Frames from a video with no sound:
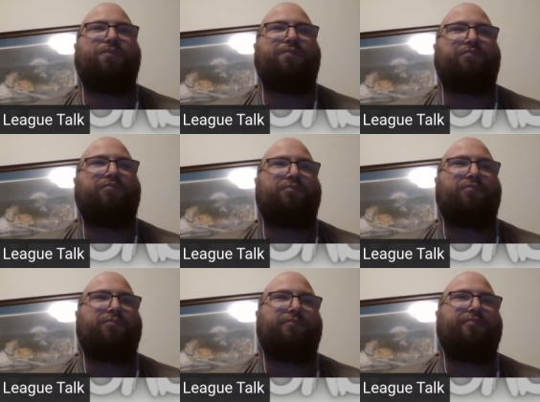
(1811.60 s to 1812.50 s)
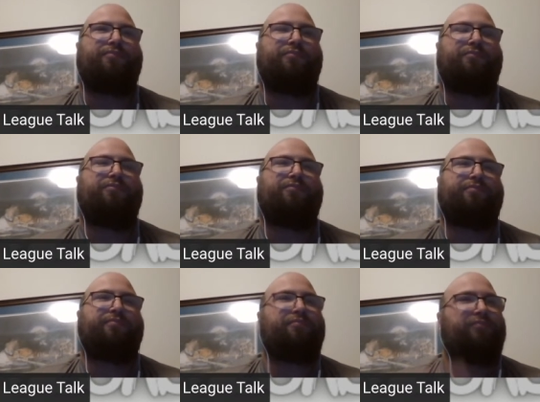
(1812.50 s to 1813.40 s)
That's a great point. And I think,
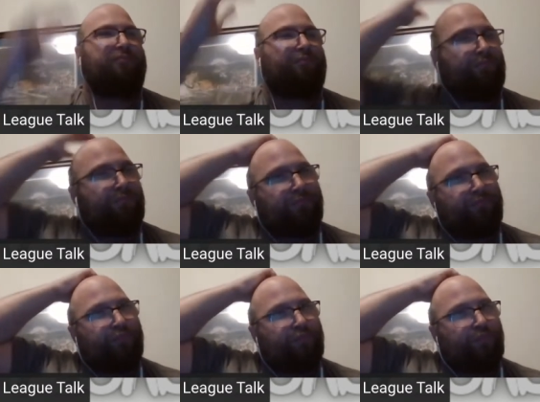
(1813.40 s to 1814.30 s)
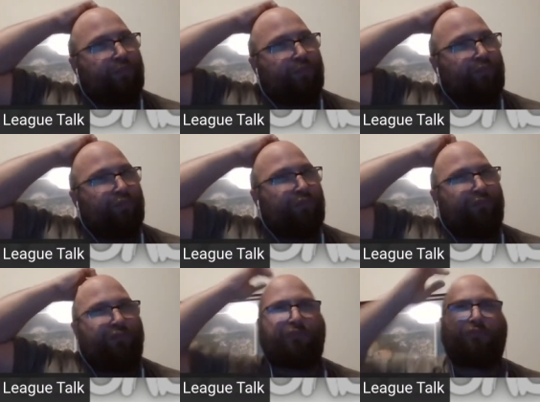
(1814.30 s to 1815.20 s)
is it the Pharaohs?
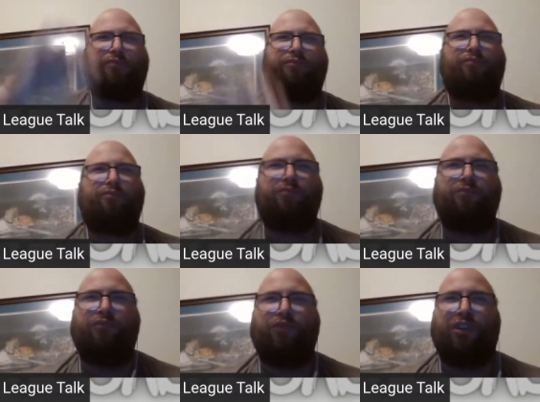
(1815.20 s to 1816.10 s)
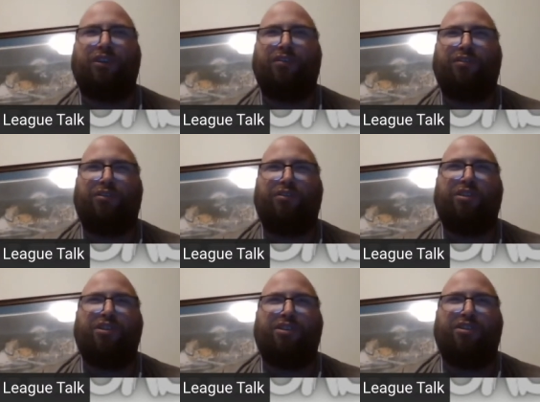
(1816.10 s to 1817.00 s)
Is that the Memphis team you were thinking of
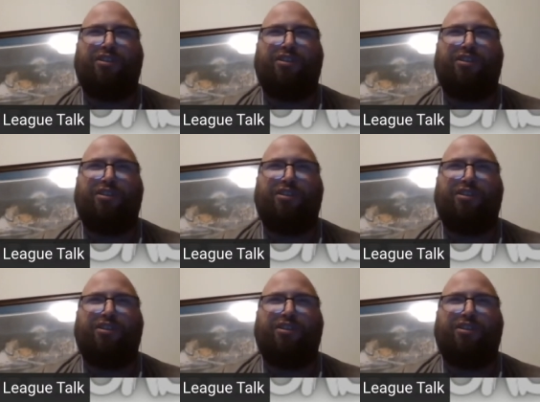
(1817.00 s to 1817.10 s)
earlier?